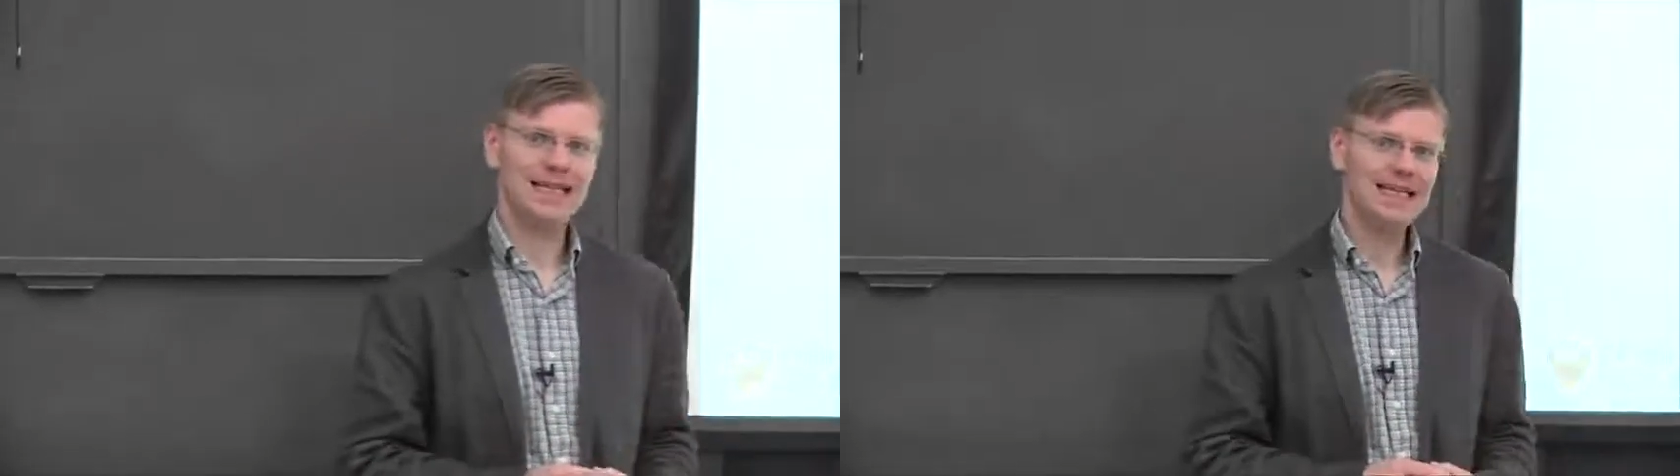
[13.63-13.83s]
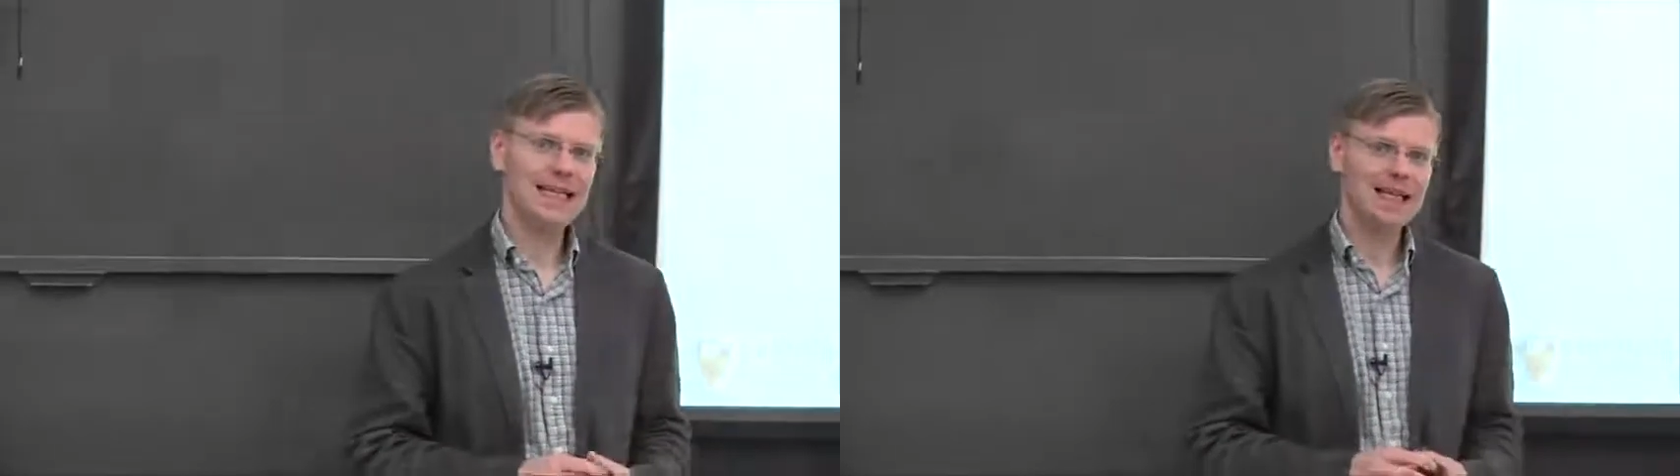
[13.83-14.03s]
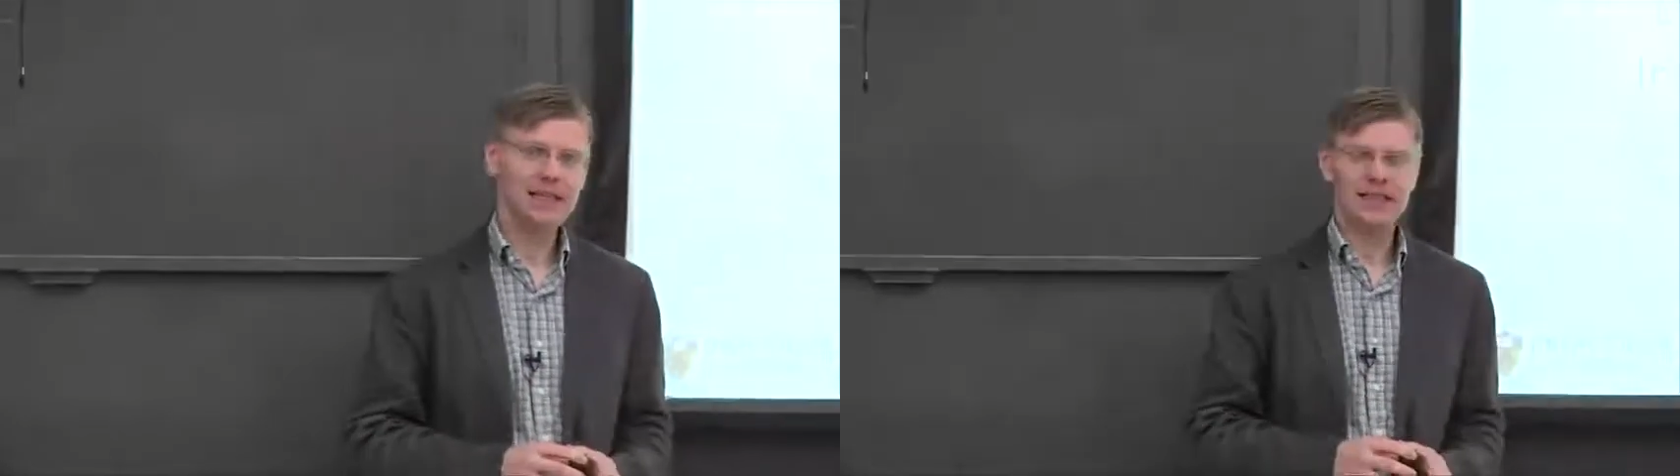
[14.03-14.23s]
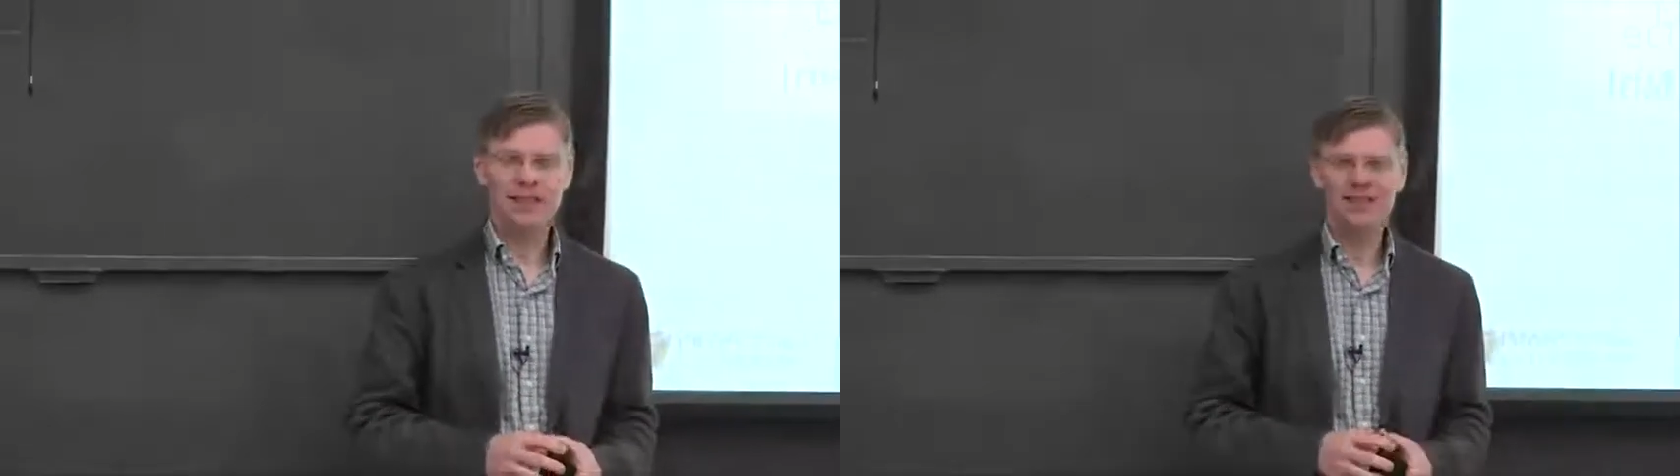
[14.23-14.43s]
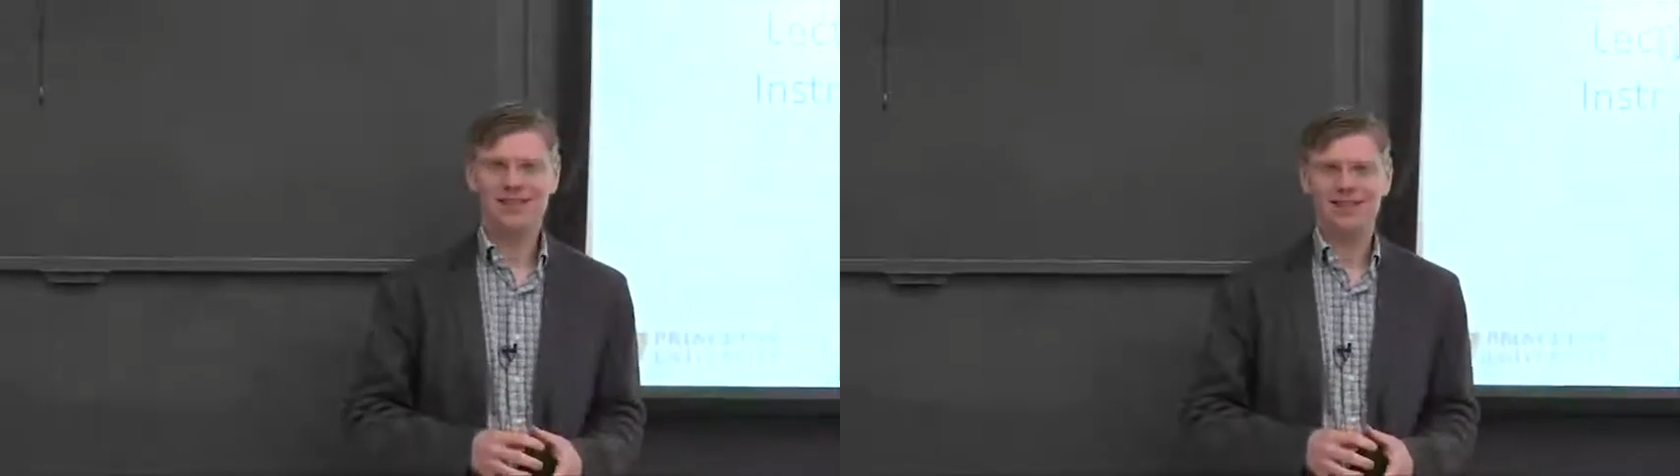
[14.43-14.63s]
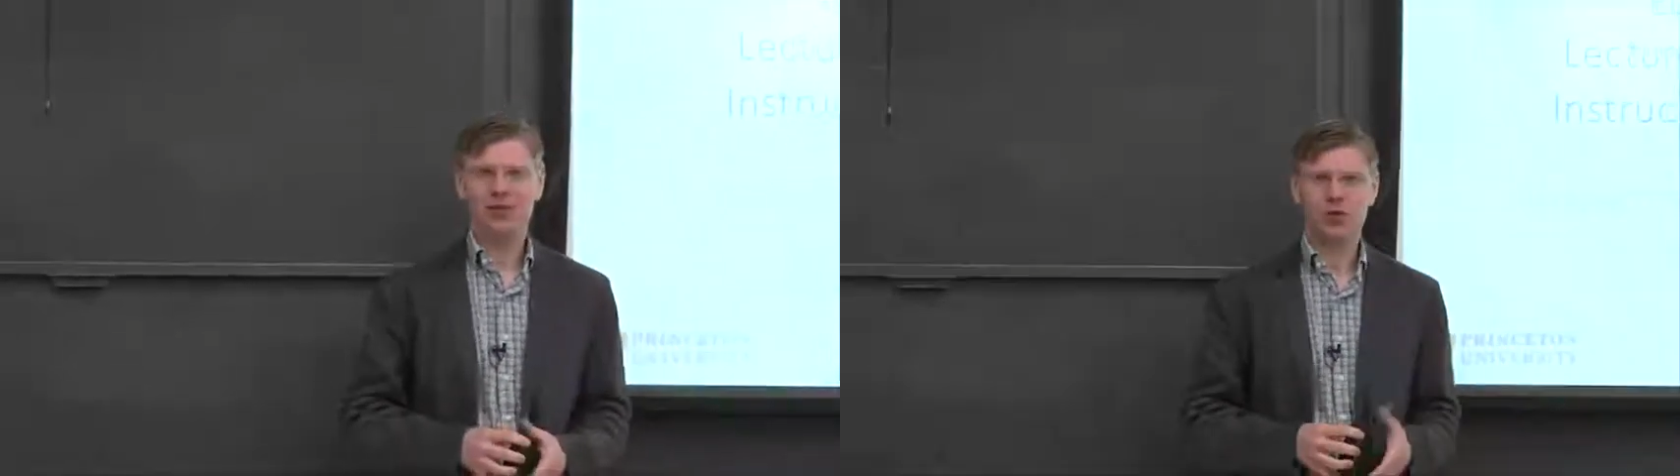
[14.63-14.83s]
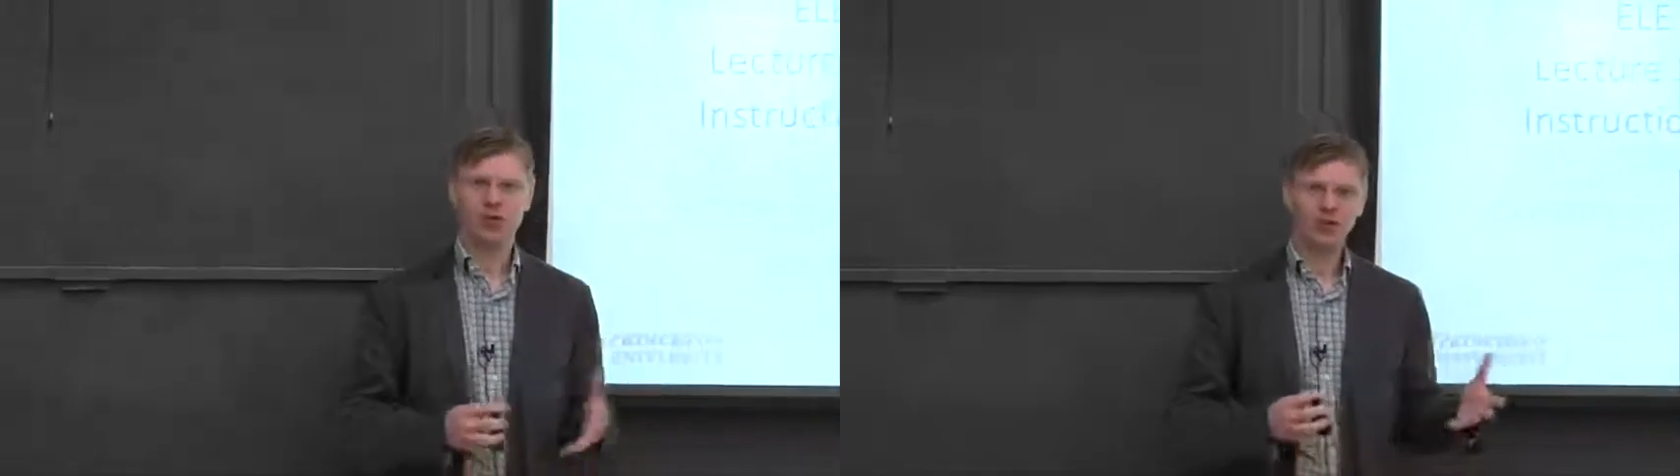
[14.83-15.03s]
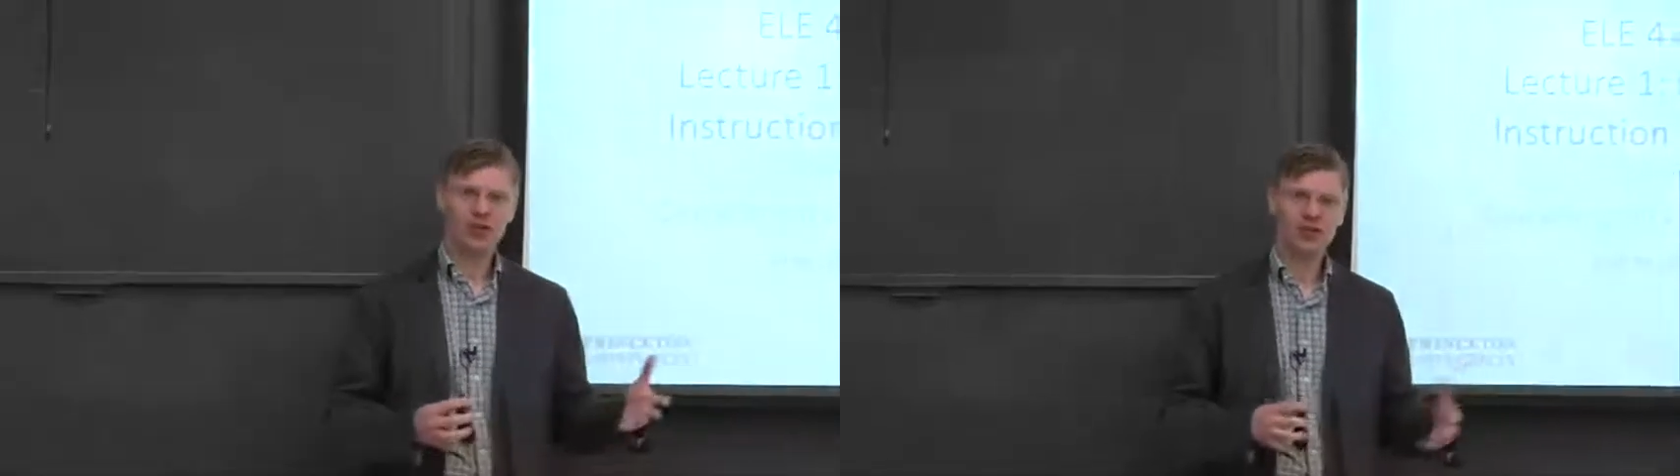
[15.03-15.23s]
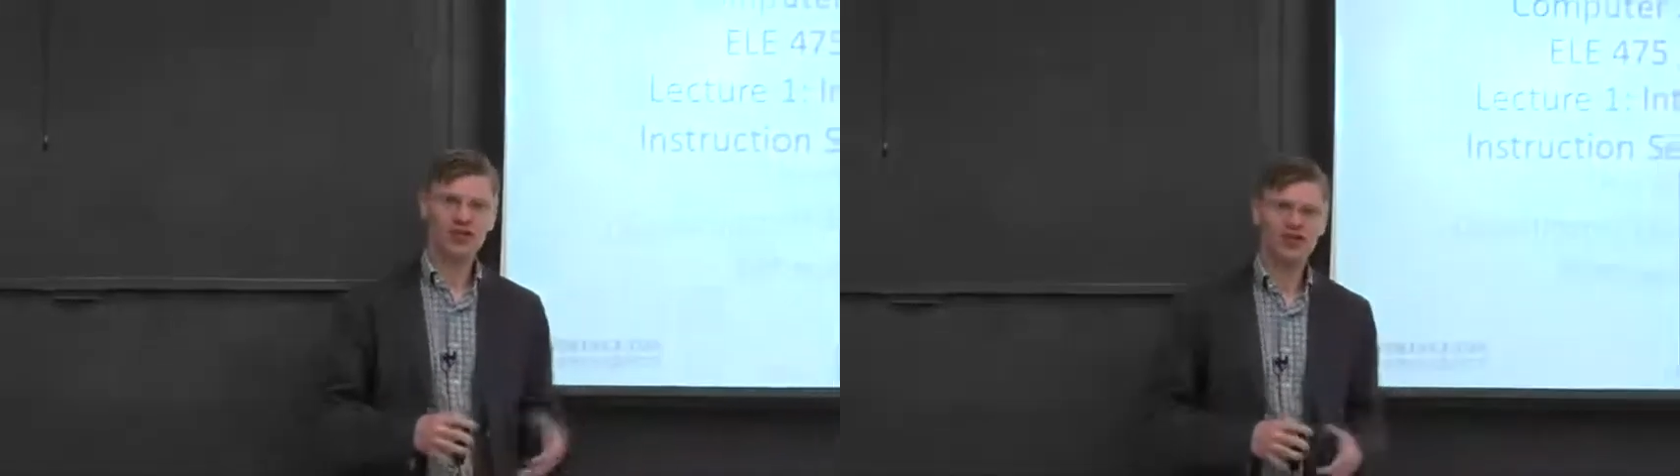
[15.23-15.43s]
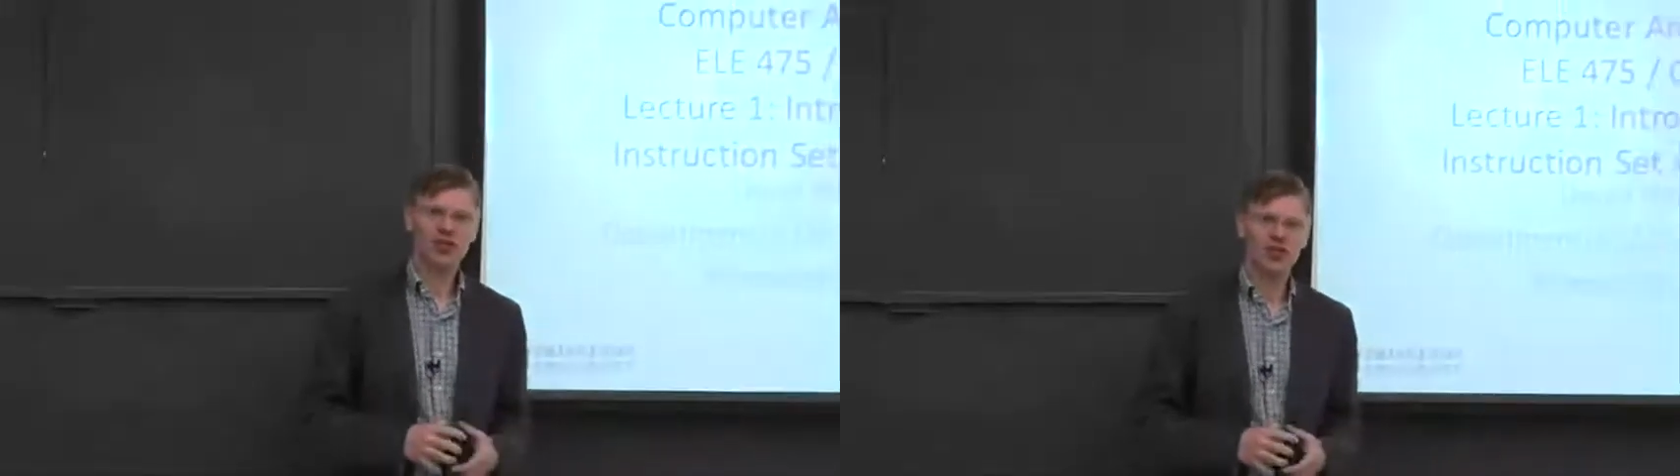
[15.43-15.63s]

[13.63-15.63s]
ELE, or for Electrical